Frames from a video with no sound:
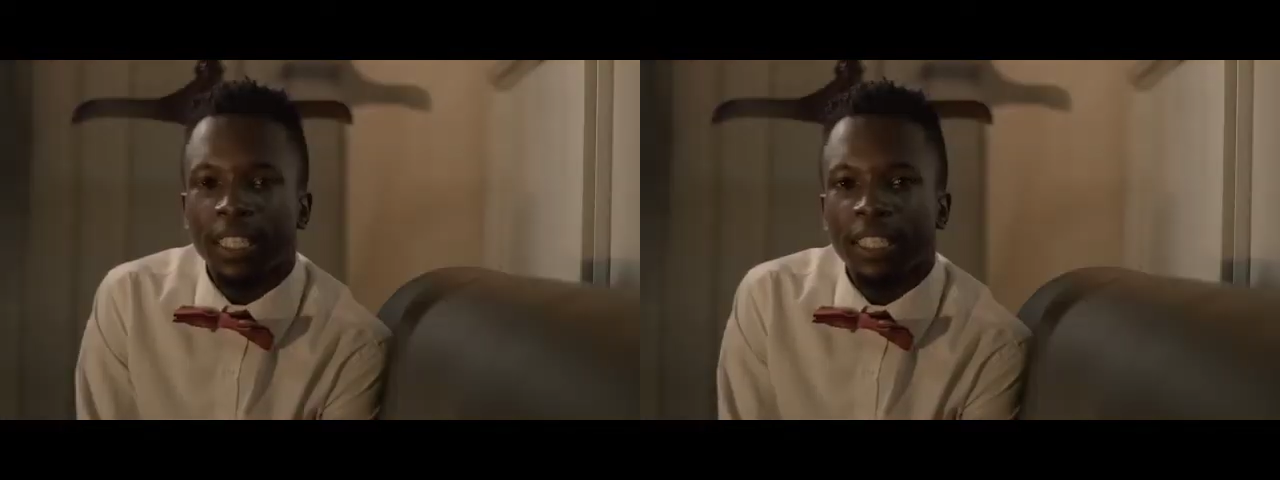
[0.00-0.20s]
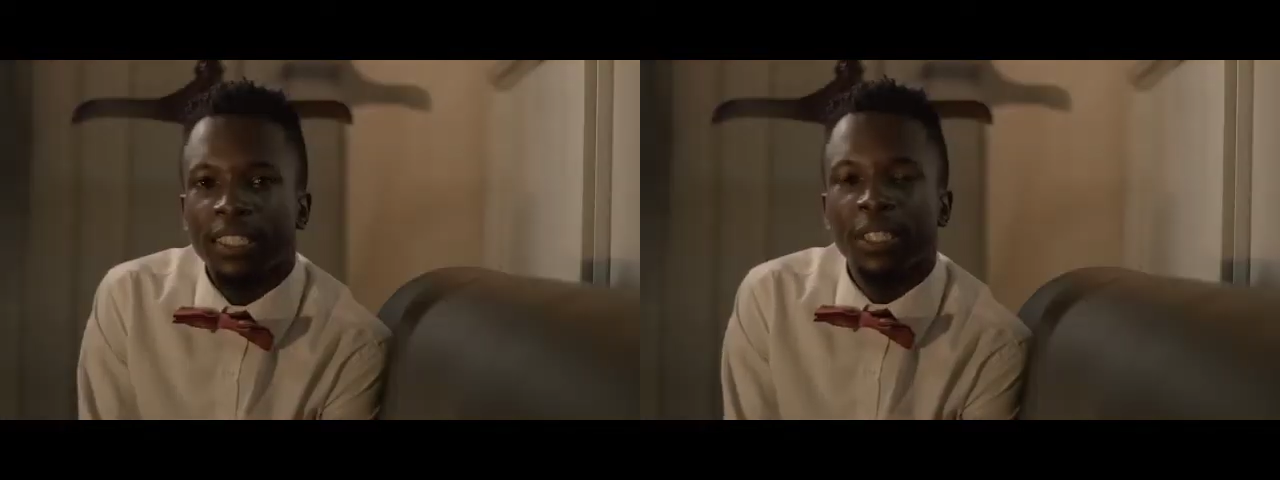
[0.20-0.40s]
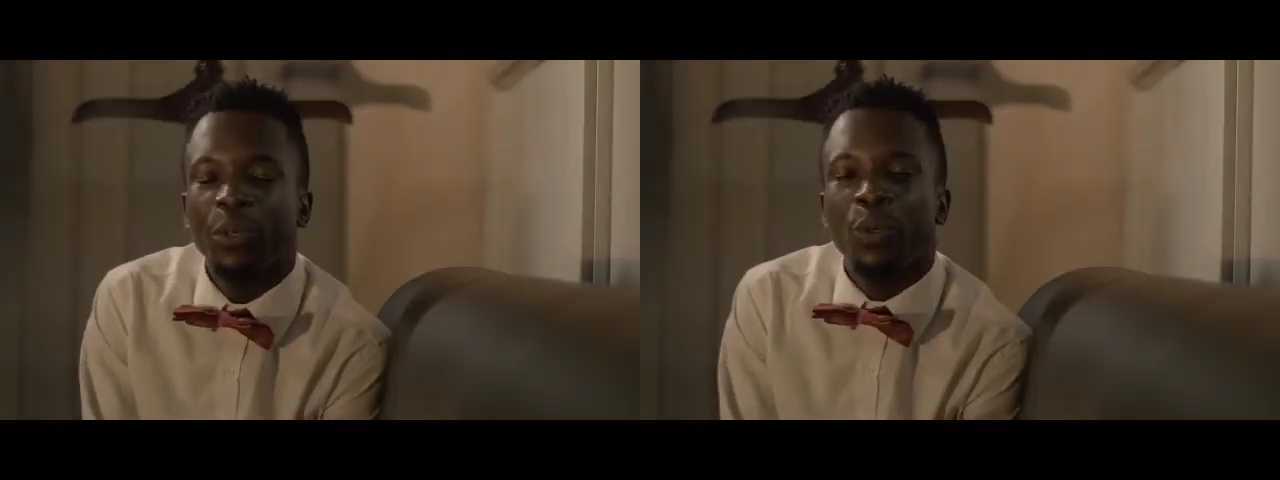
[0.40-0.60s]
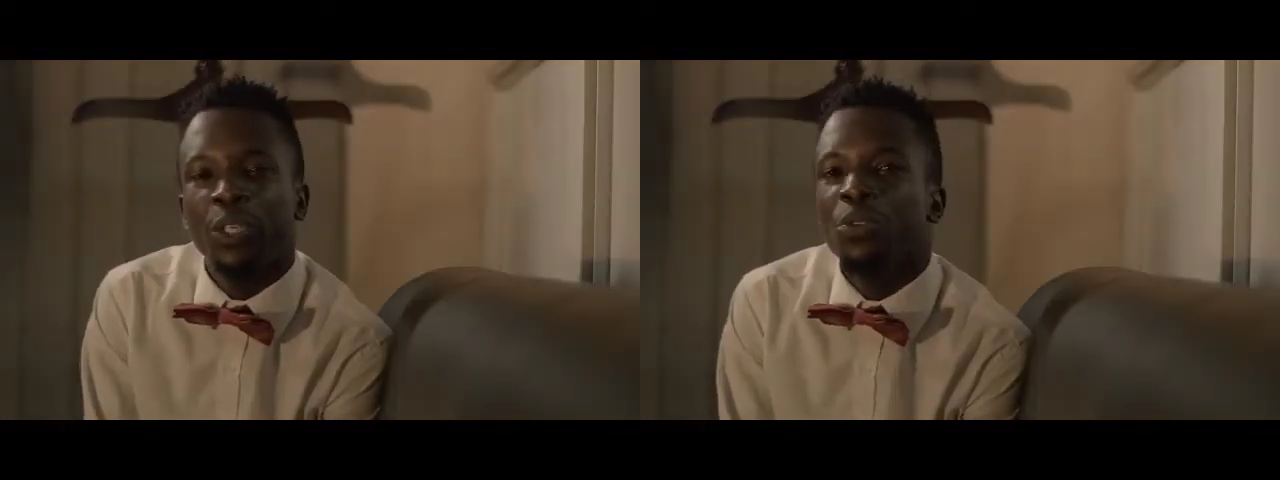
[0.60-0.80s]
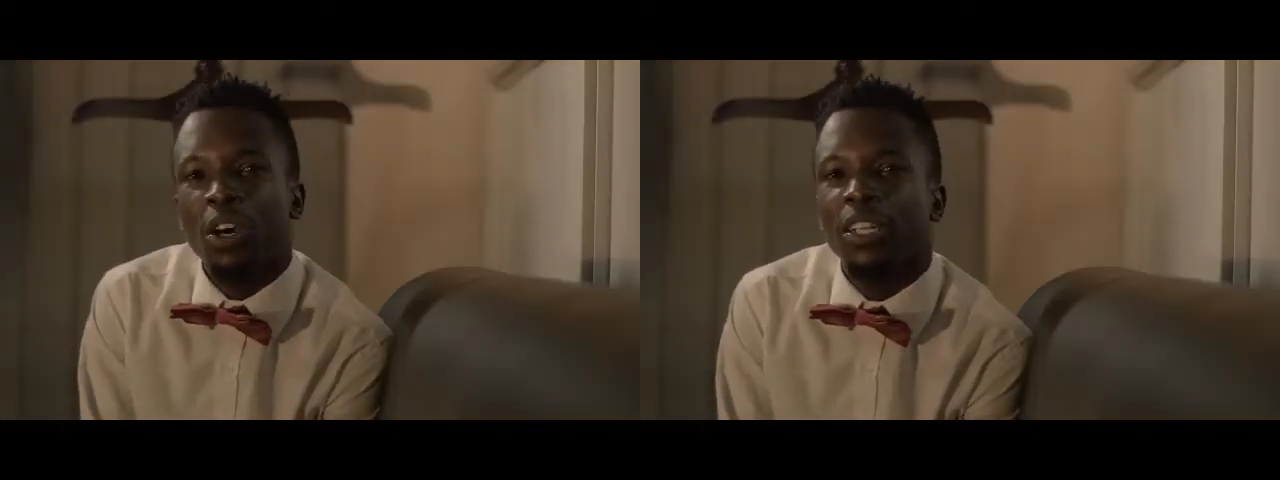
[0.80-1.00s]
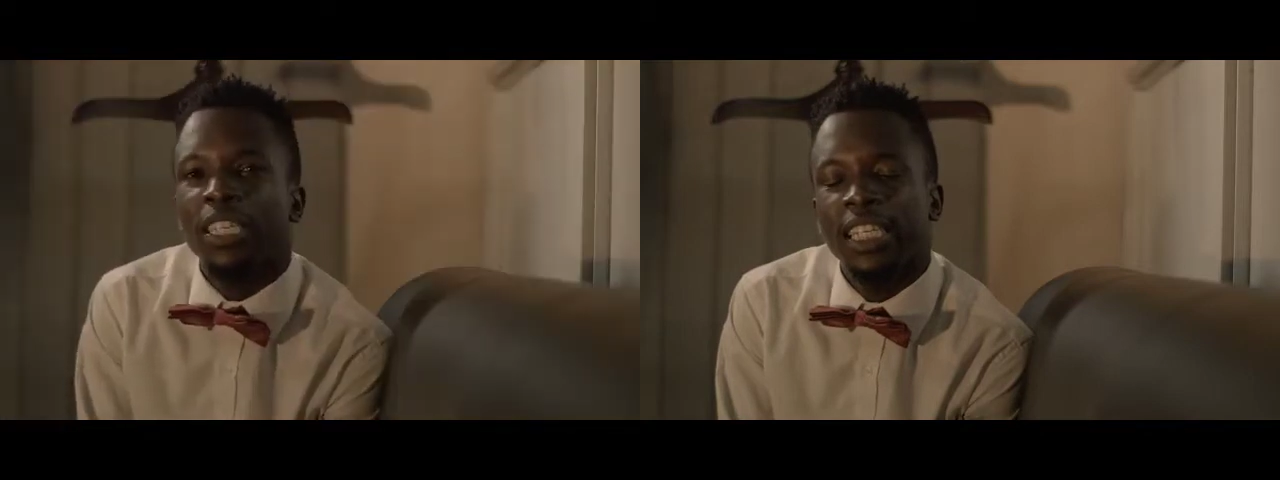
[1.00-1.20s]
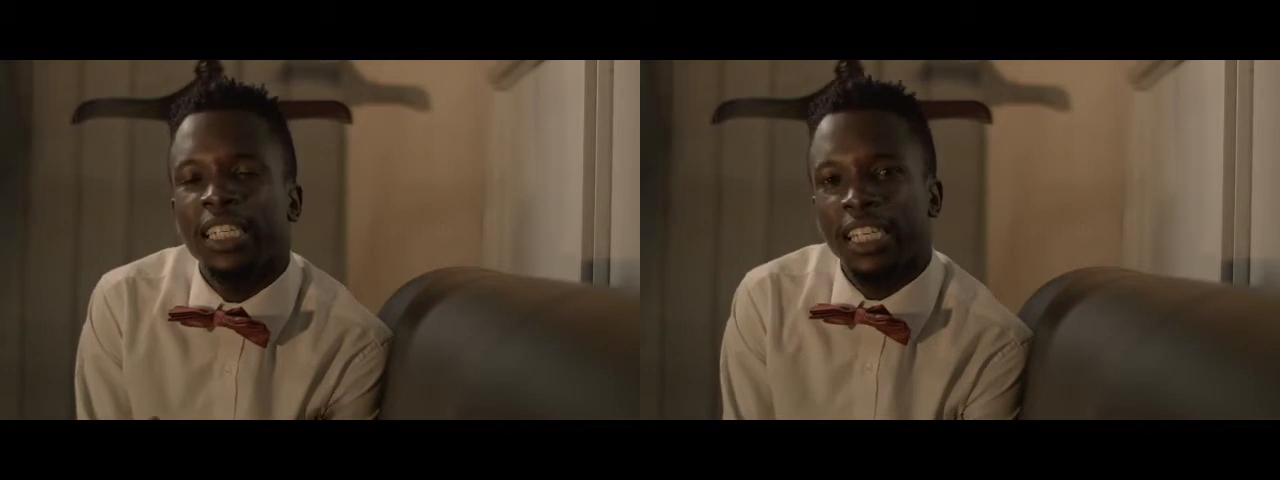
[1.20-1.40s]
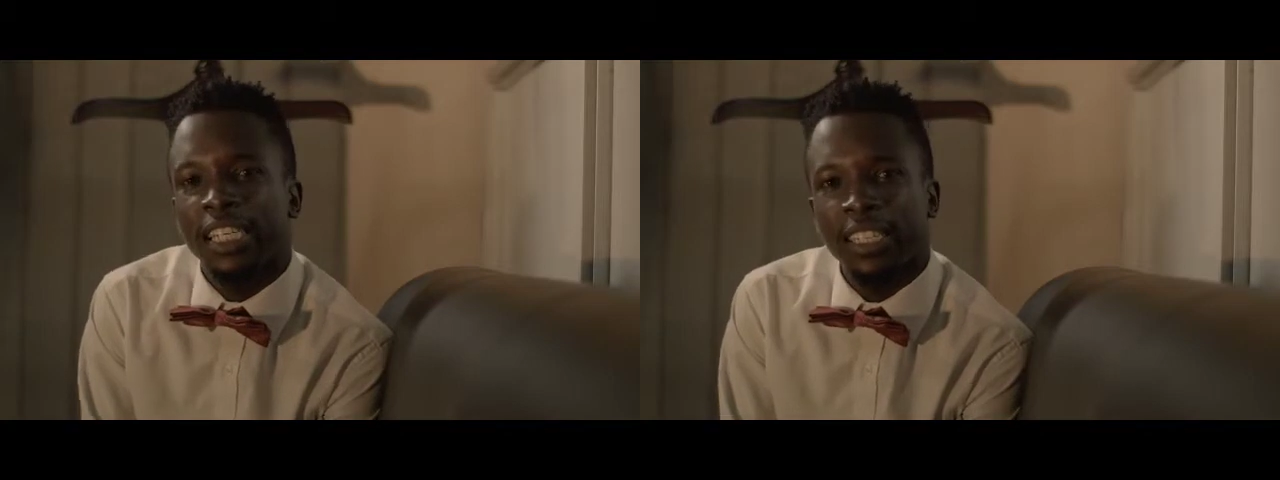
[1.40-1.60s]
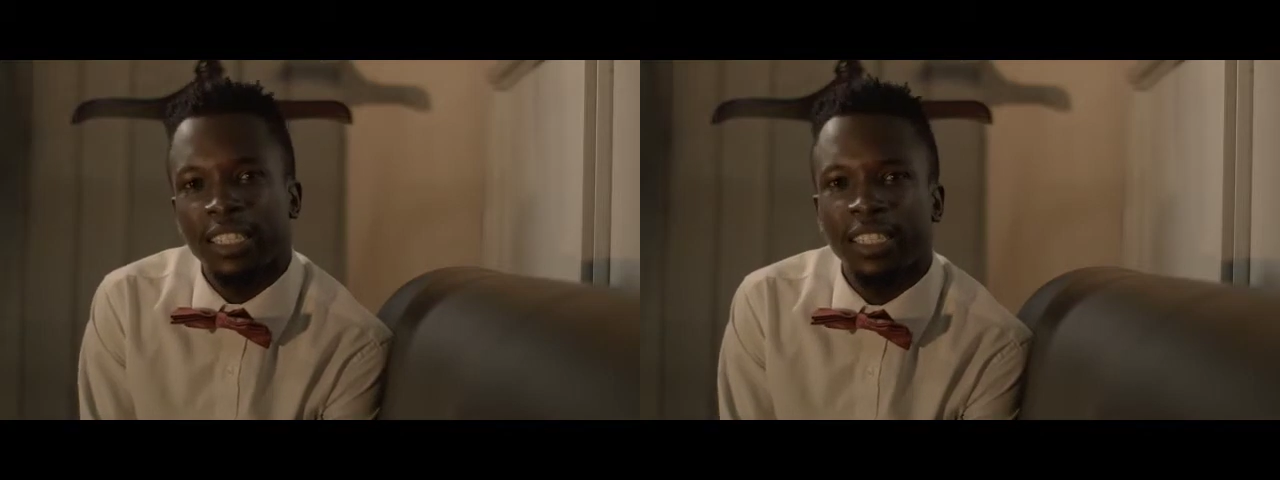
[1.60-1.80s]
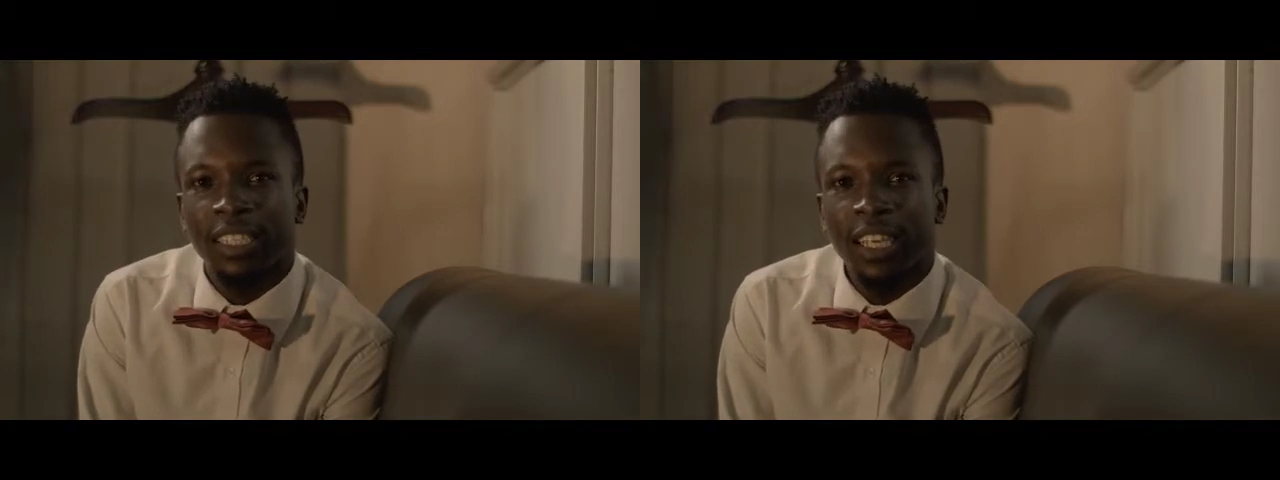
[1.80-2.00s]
See, we do not need leaders